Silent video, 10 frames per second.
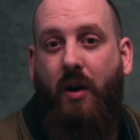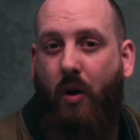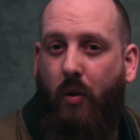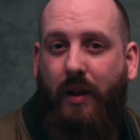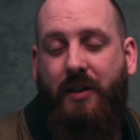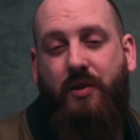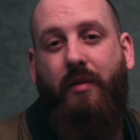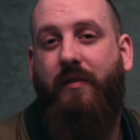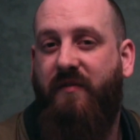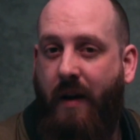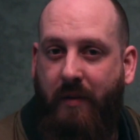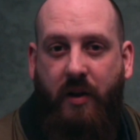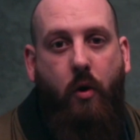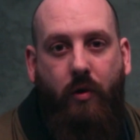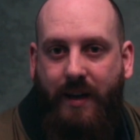all that sort of
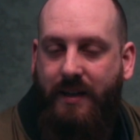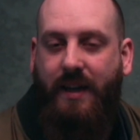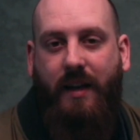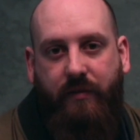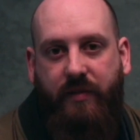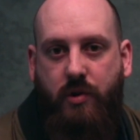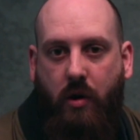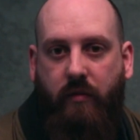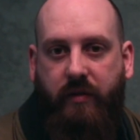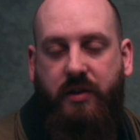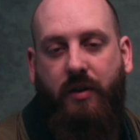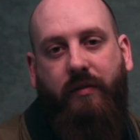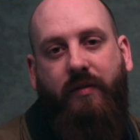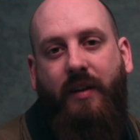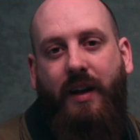family orientated photography
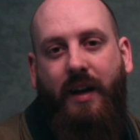stuff.